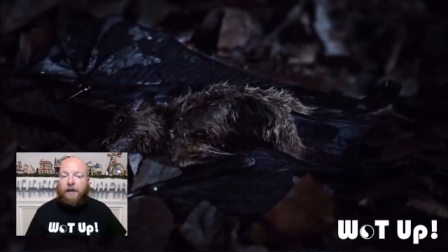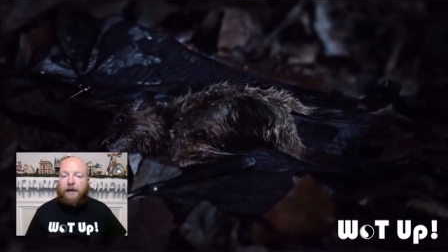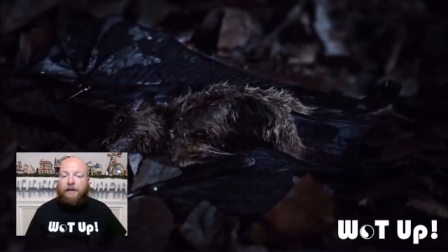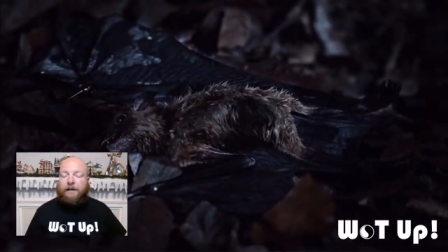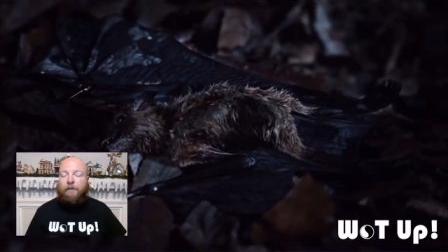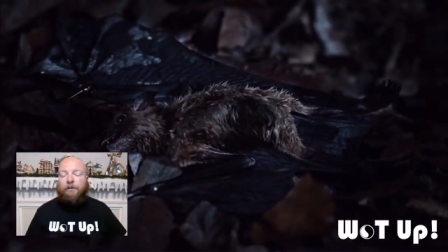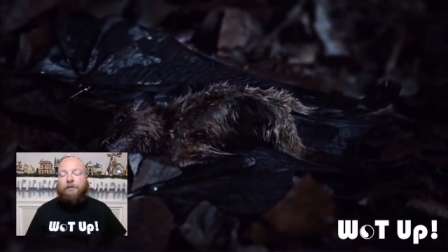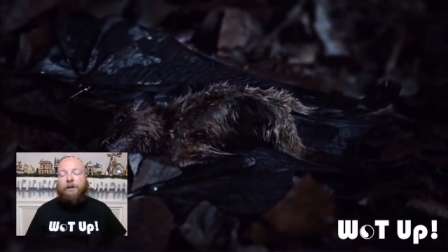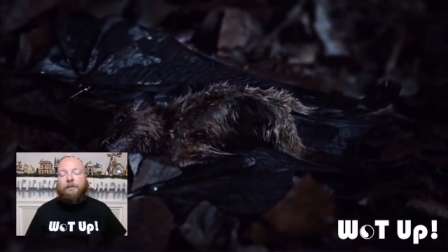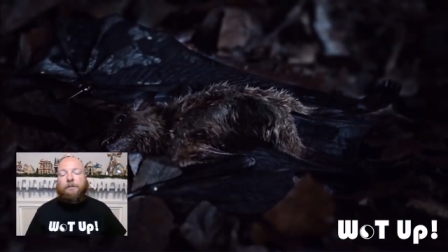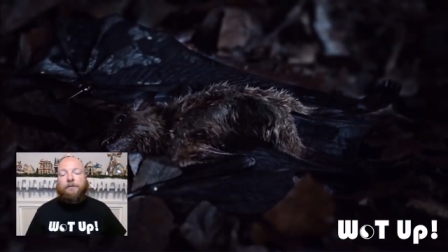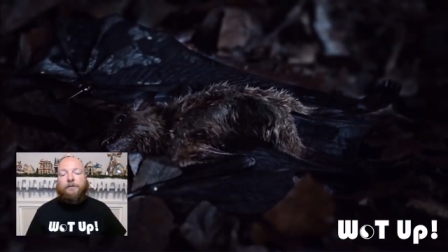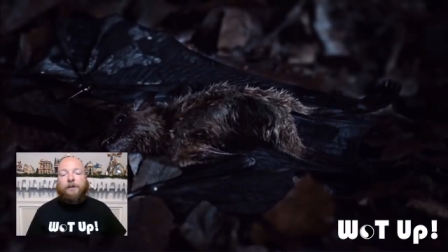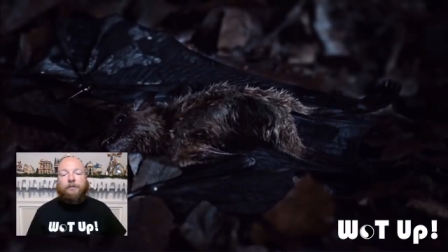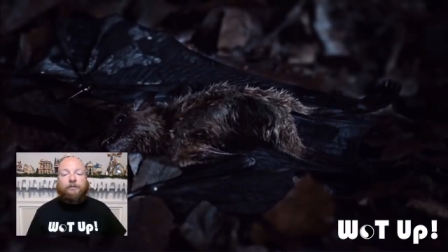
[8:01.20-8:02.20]
Now we're talking
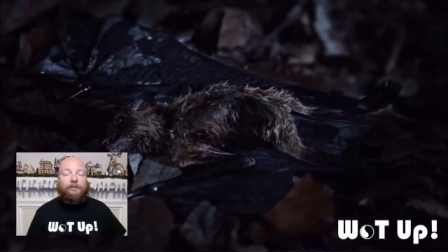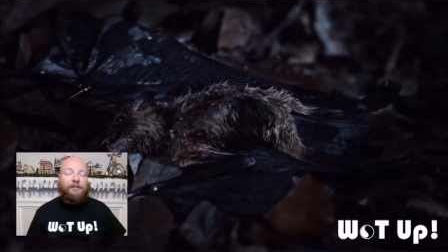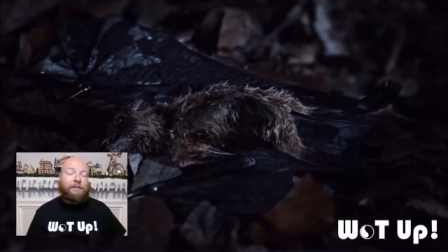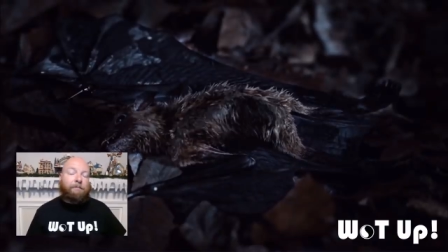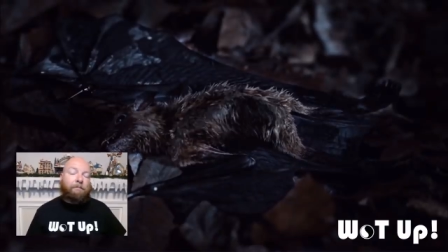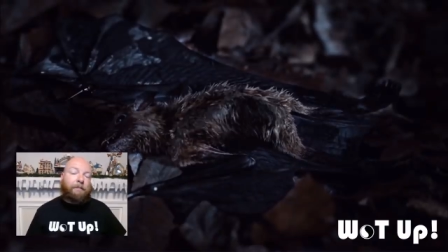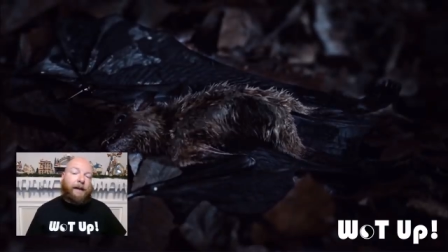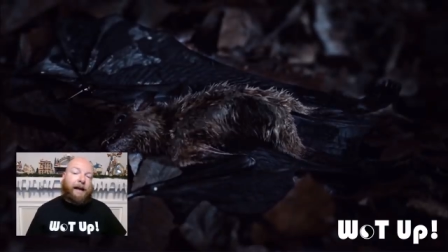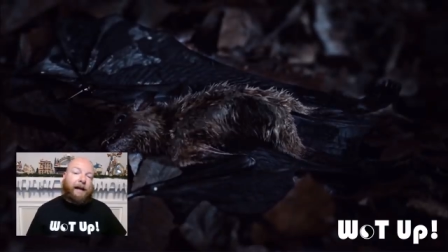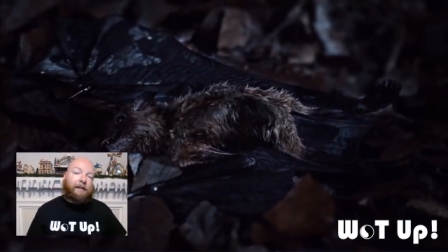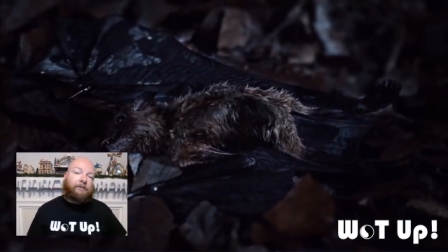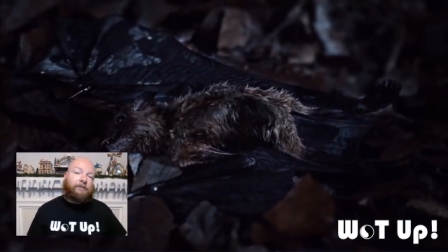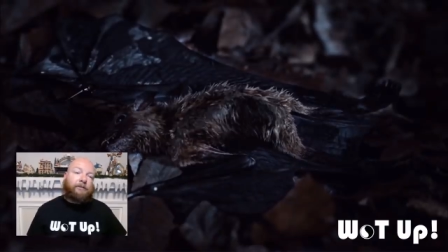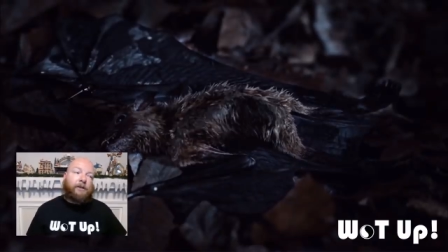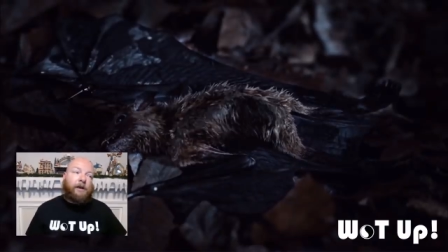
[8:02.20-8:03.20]
about this, the
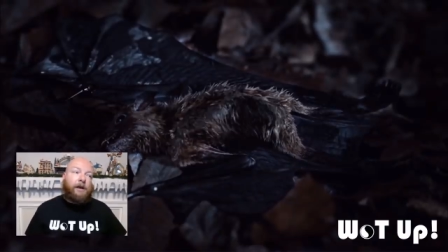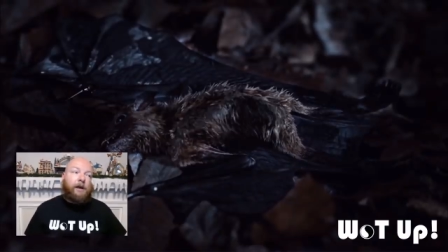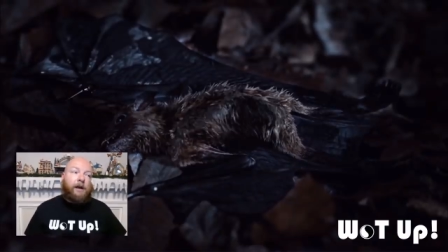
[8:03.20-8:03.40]
bats.